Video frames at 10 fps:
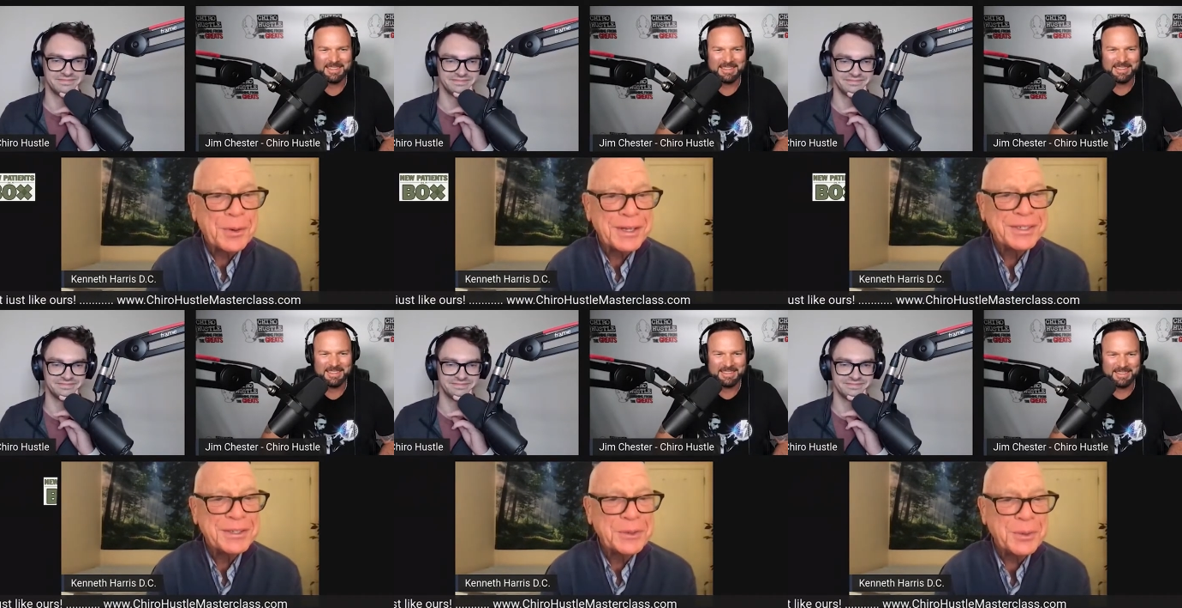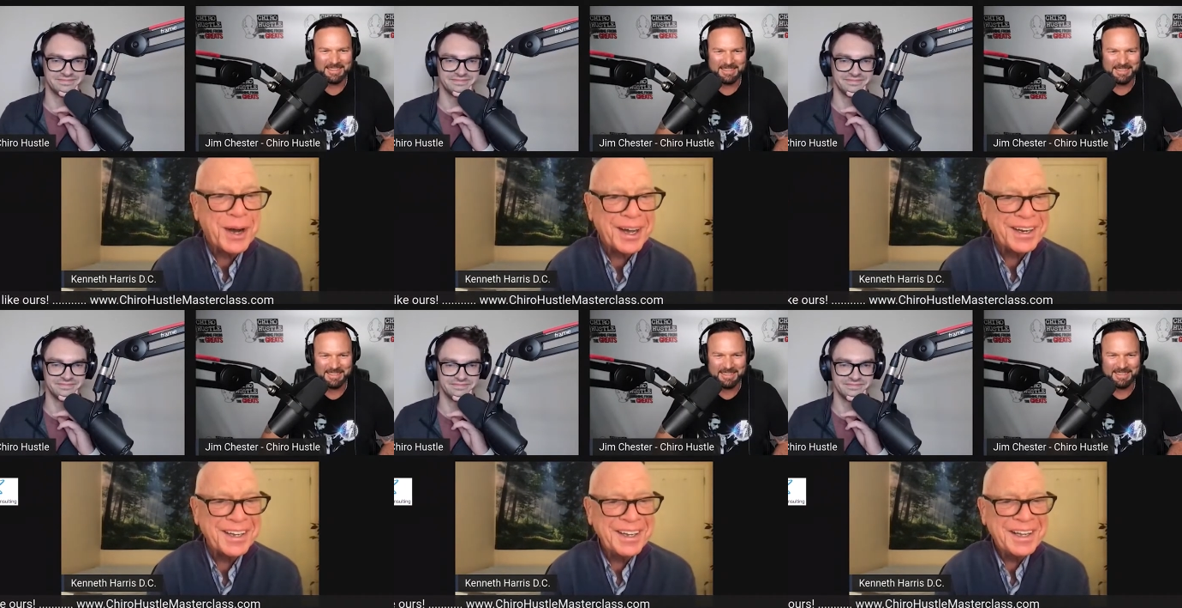Speaker 1: ones that you
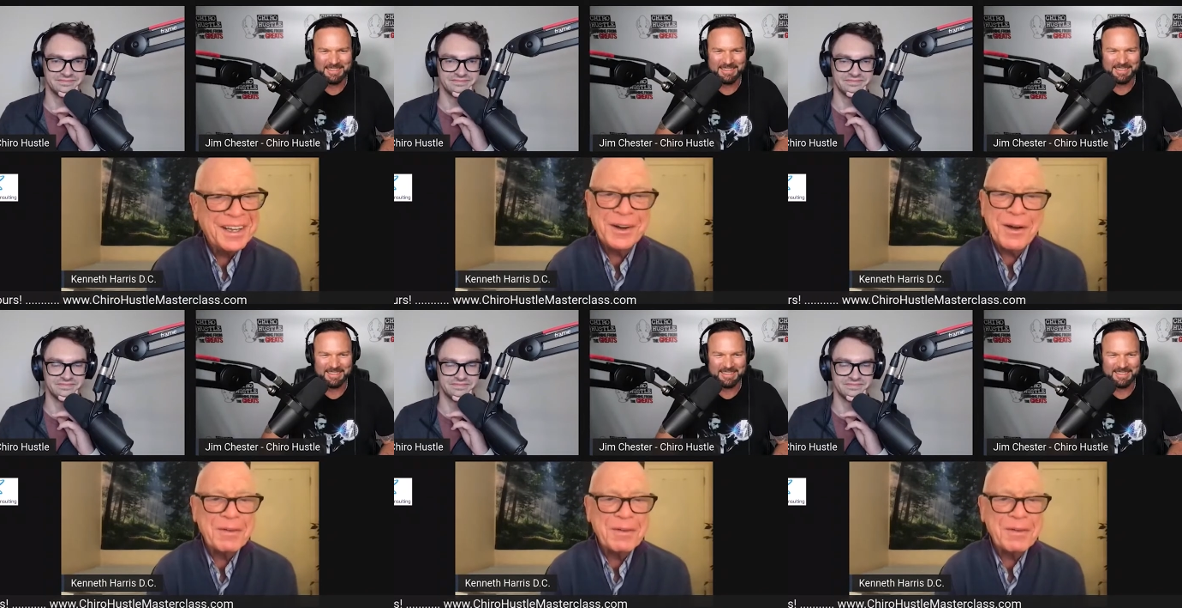want. You know,